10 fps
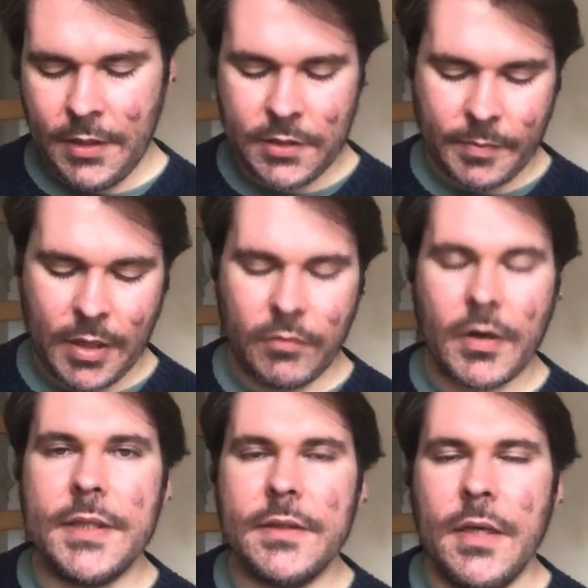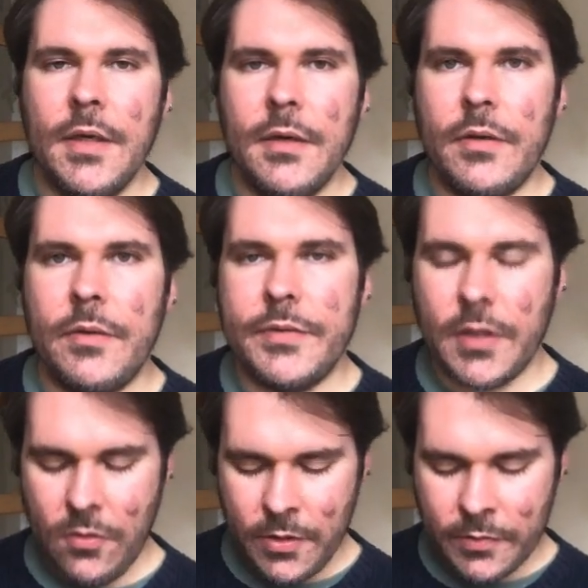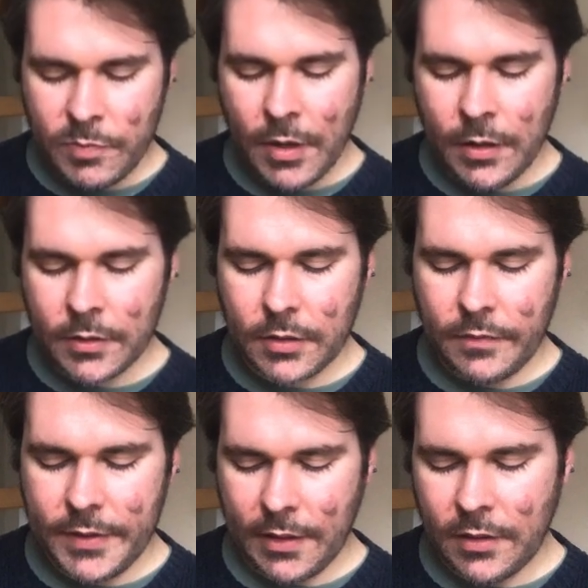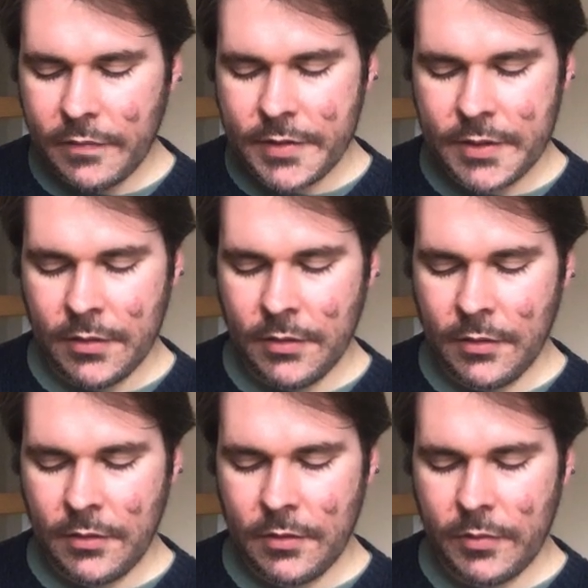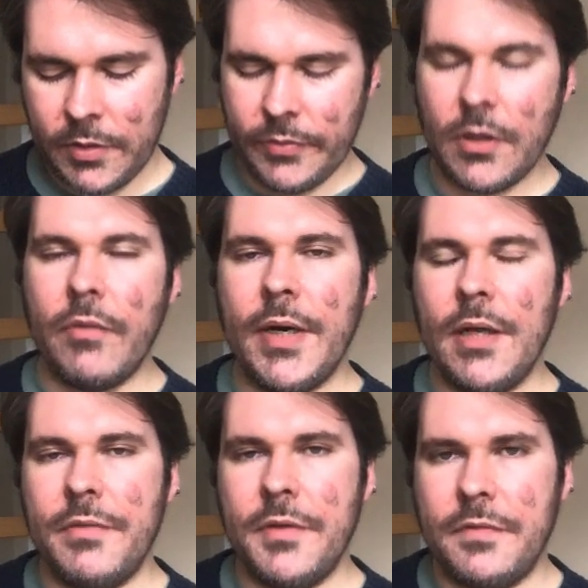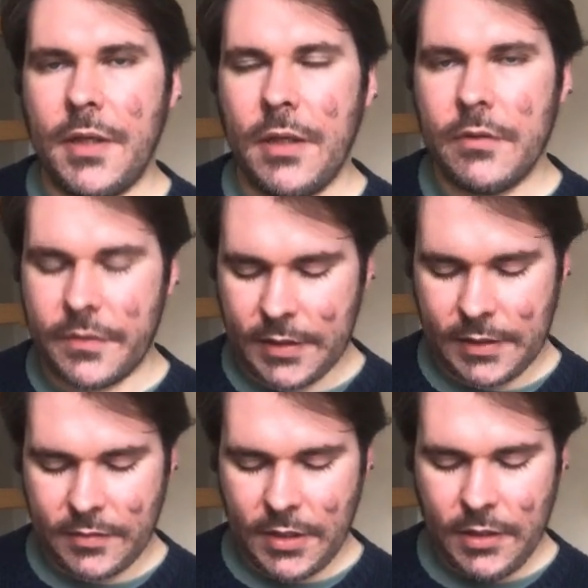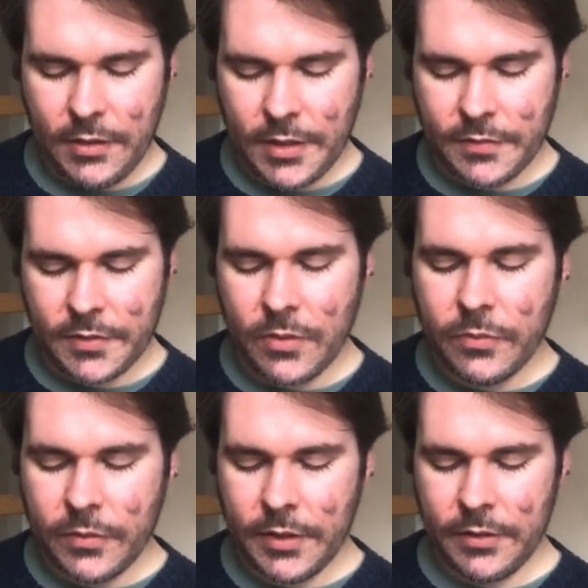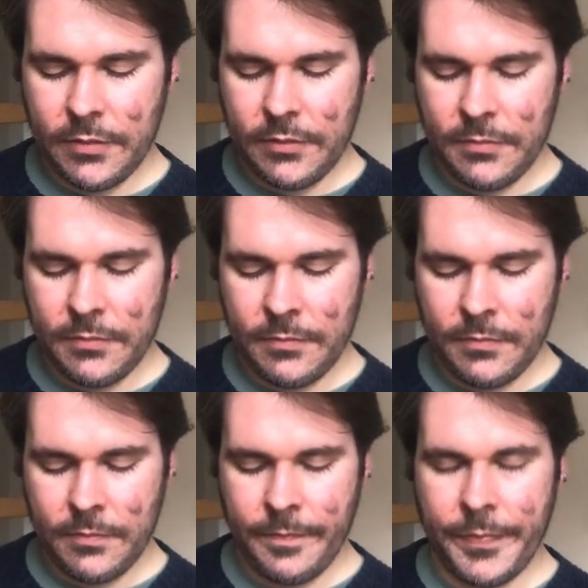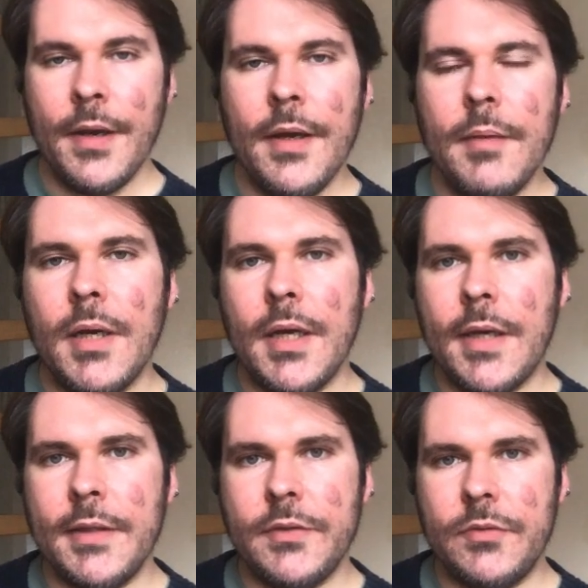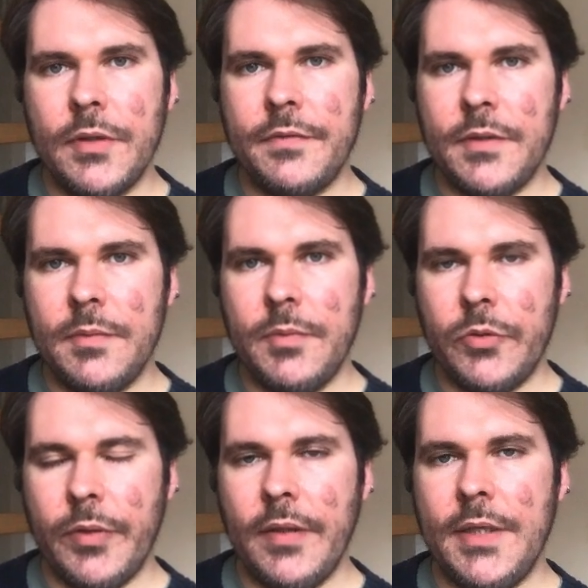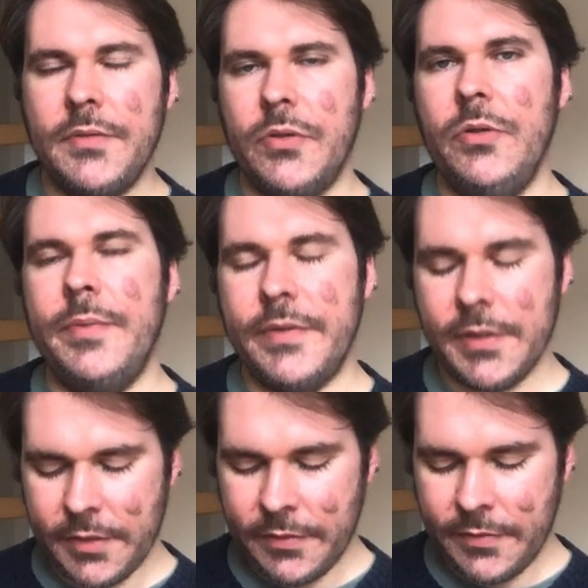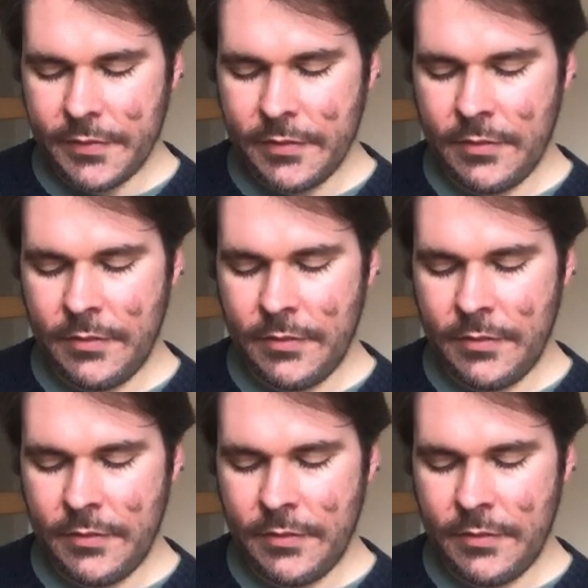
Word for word: To my right, there was the huge block of the television, which was already 15 or 16 years old. My eyes drifted between these two positions.